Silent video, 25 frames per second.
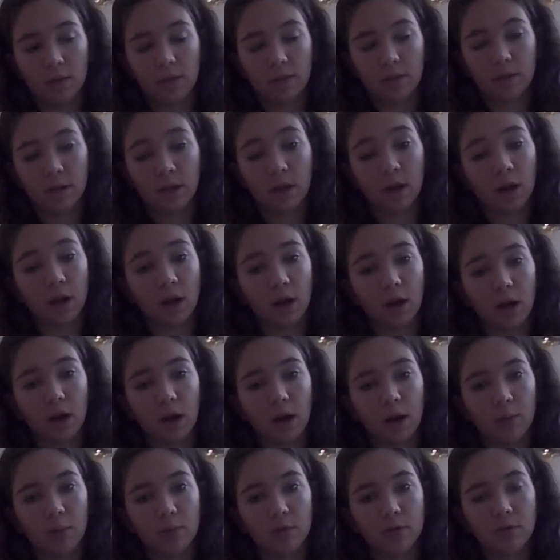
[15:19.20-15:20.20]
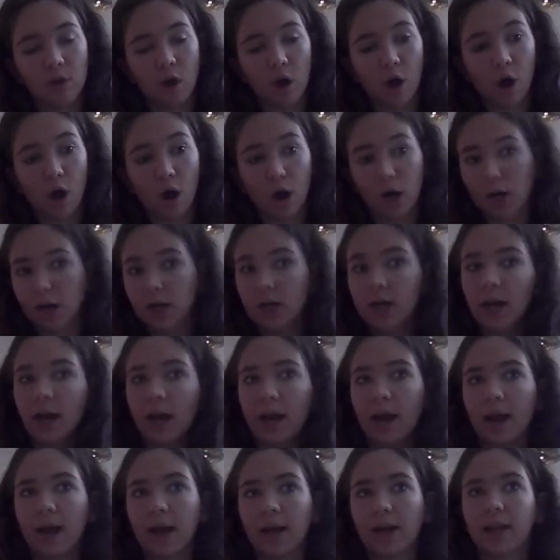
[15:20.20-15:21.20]
there, it was hard. I
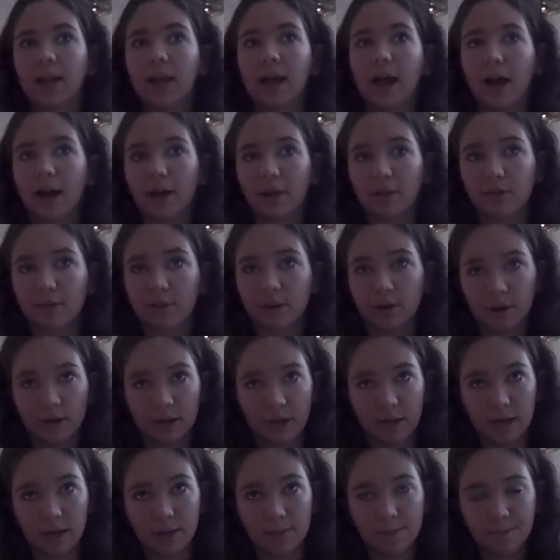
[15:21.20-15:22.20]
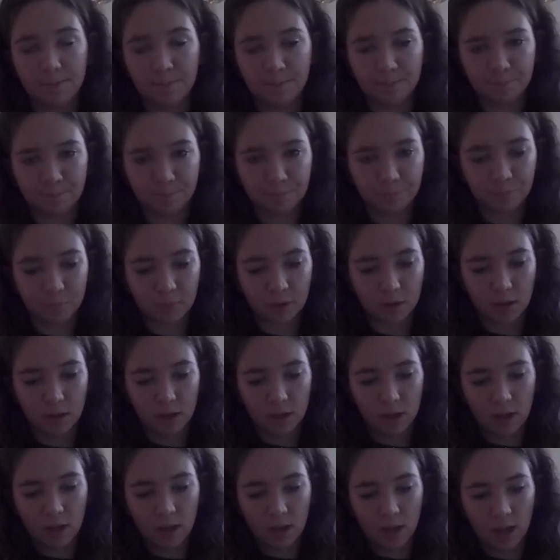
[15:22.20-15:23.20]
had a catheter in
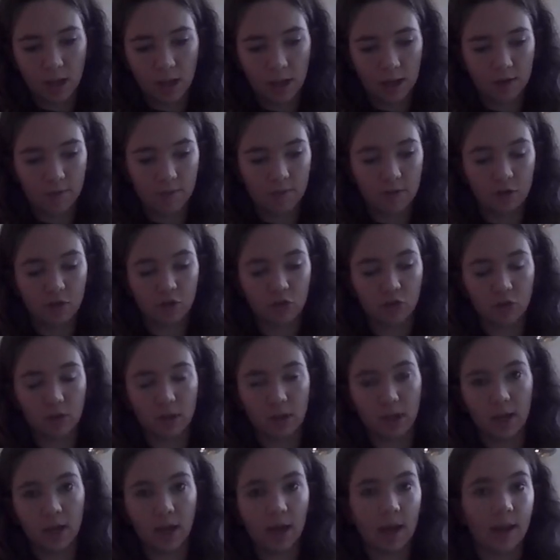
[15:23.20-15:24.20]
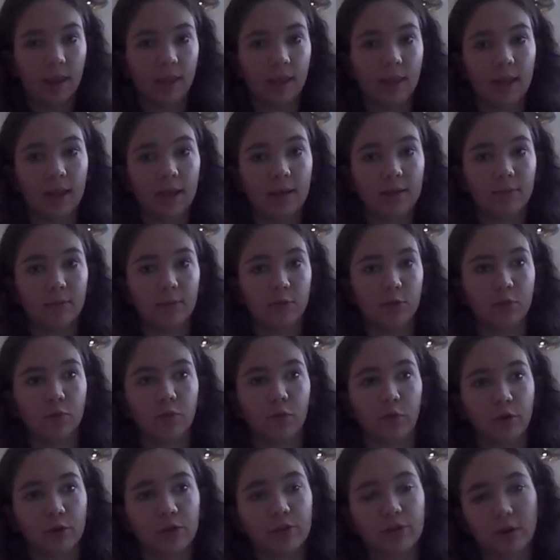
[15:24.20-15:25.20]
and eventually I like was
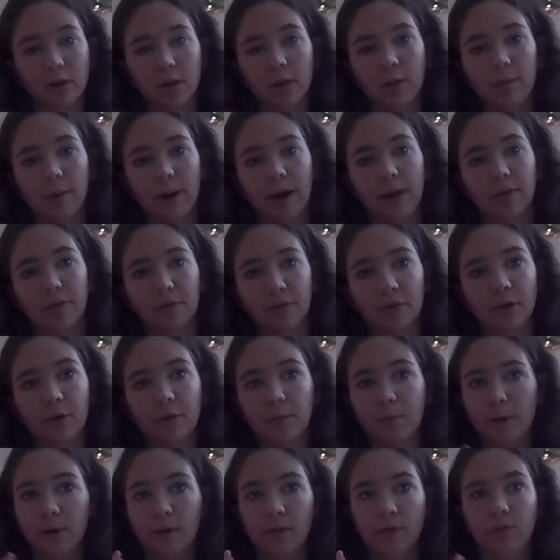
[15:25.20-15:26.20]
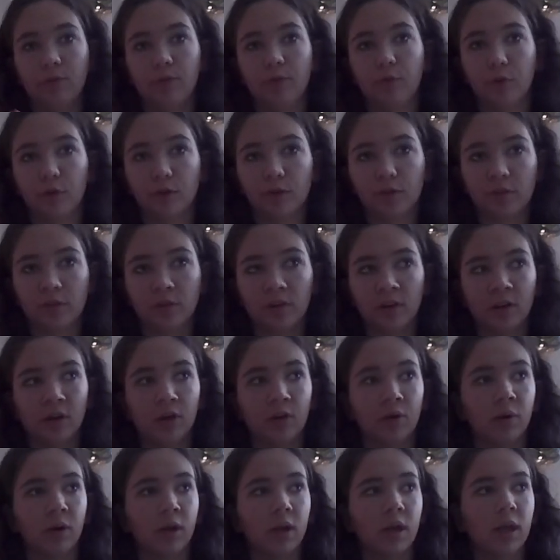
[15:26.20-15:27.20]
forced to go to the bathroom. I was forced
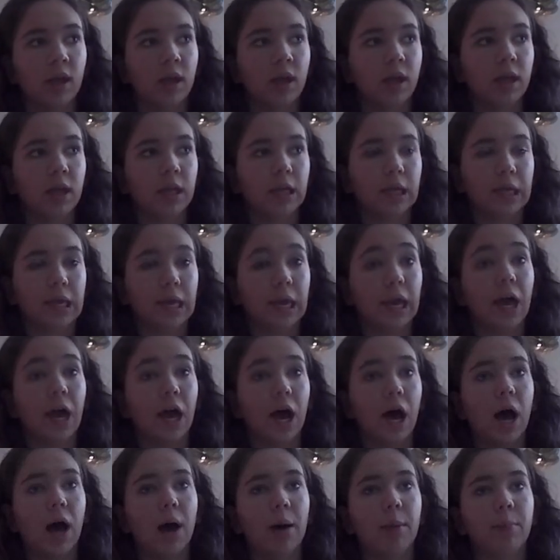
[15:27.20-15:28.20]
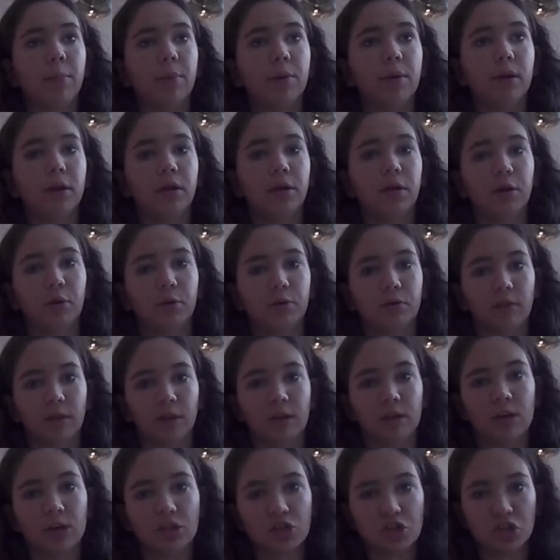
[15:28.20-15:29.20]
to get up, go sit
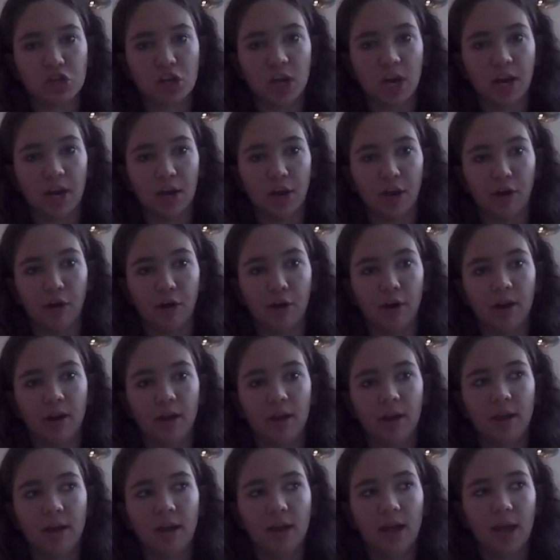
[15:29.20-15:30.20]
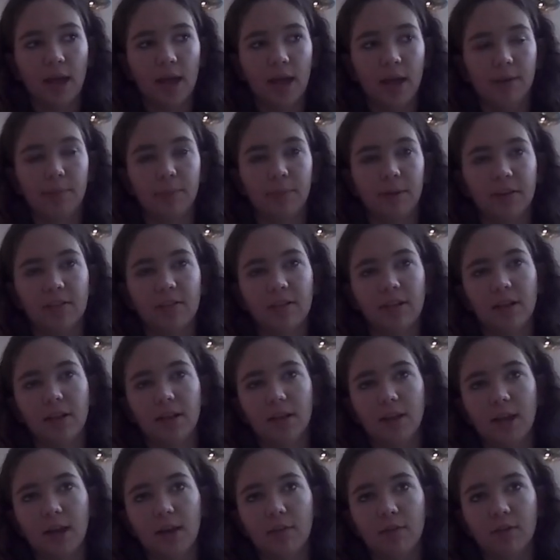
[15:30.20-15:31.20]
in a chair, and
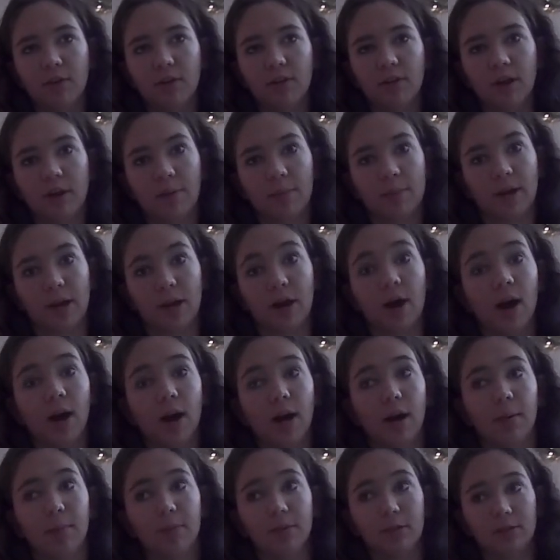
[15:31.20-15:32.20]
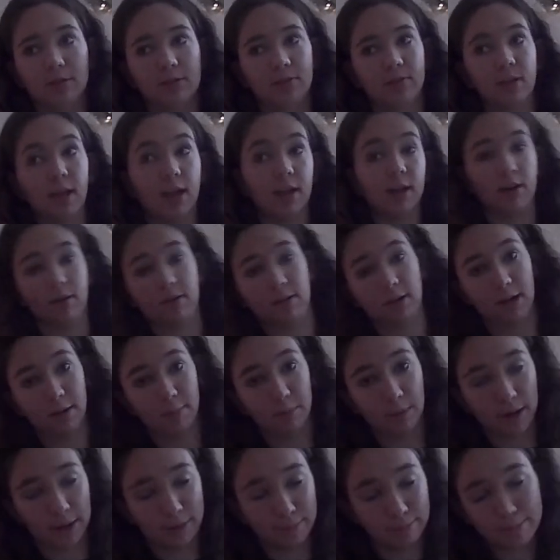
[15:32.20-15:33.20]
basically every time I got up, this is kind of
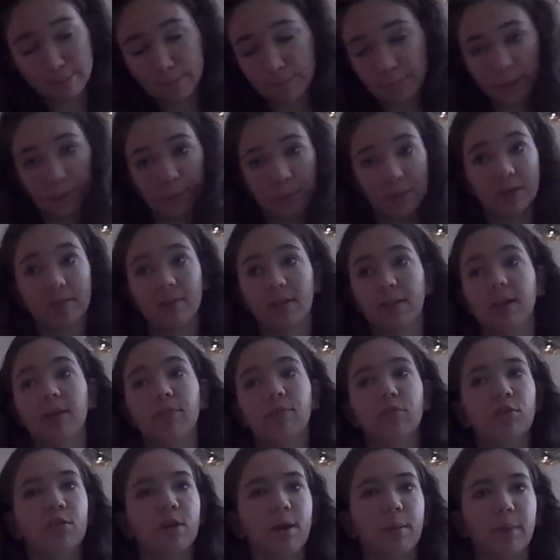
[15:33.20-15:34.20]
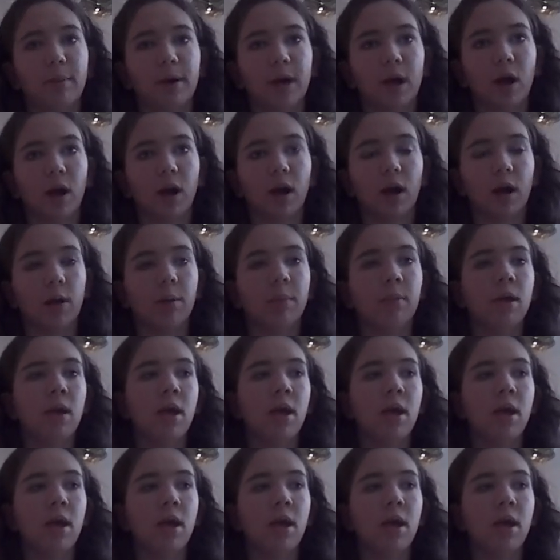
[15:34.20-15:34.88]
TMI, but basically every time I got up,